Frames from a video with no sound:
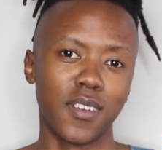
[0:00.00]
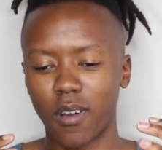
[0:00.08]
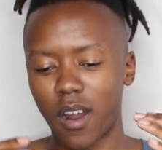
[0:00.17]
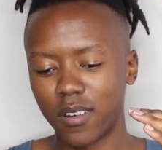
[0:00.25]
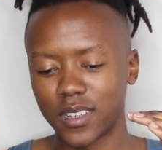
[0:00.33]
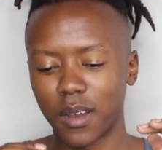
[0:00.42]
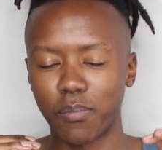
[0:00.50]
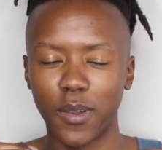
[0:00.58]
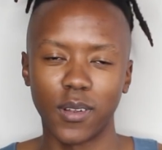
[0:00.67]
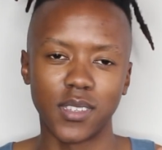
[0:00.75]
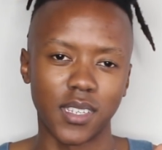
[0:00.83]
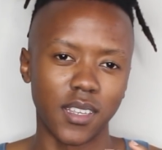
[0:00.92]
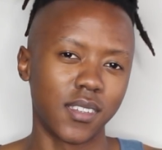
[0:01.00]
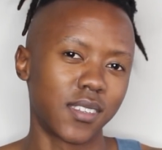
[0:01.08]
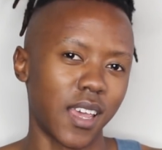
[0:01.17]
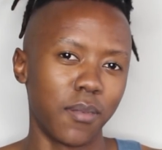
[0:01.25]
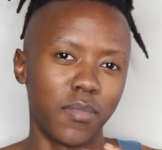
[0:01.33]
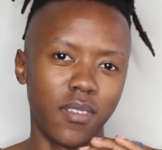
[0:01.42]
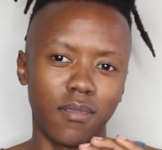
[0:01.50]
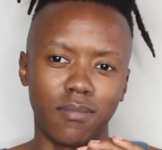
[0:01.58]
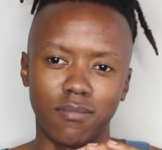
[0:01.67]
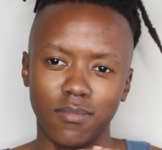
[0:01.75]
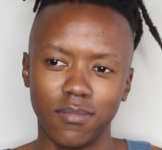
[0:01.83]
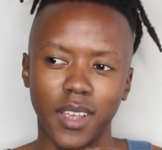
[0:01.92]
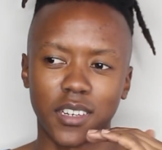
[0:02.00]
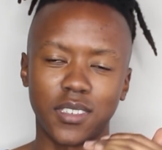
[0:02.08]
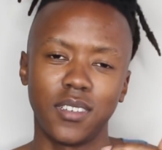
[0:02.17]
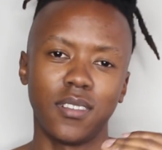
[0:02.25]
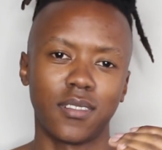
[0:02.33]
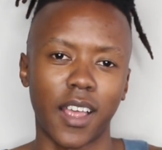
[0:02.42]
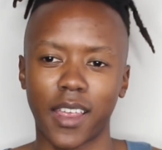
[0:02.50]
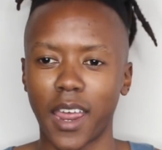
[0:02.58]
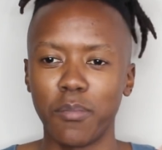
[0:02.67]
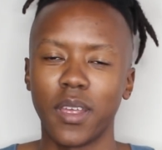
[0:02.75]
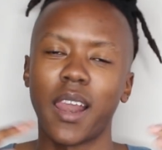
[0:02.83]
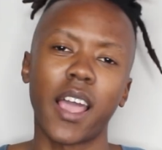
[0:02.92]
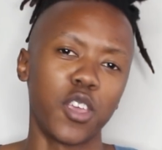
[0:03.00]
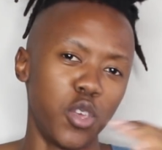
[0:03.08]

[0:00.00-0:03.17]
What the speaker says: Horrors that play on senses can be like